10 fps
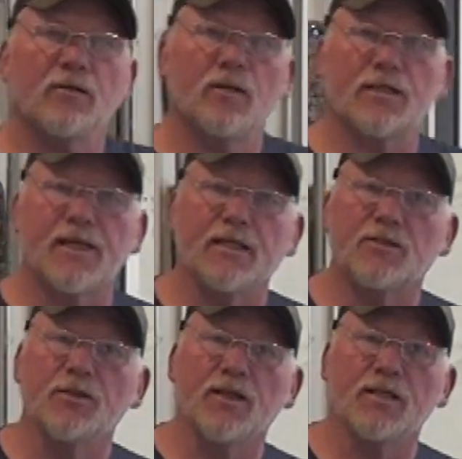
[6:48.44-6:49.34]
let's get
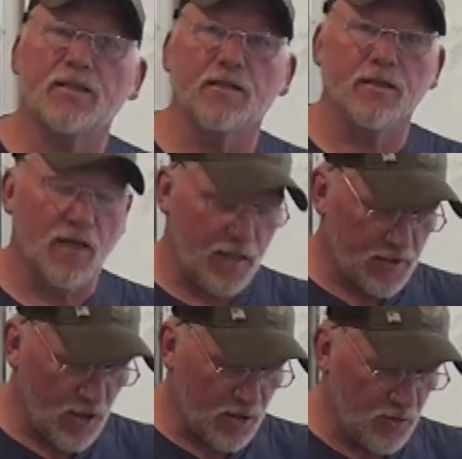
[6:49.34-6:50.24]
to this and
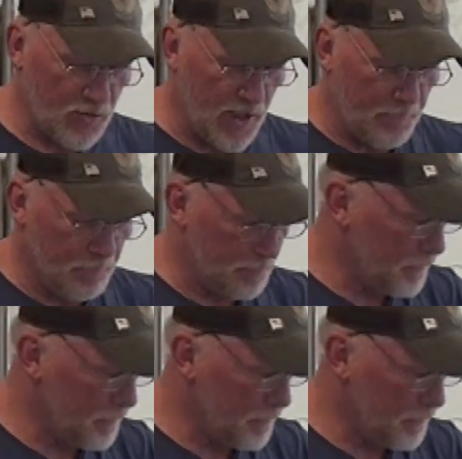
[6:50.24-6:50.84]
start gluing up.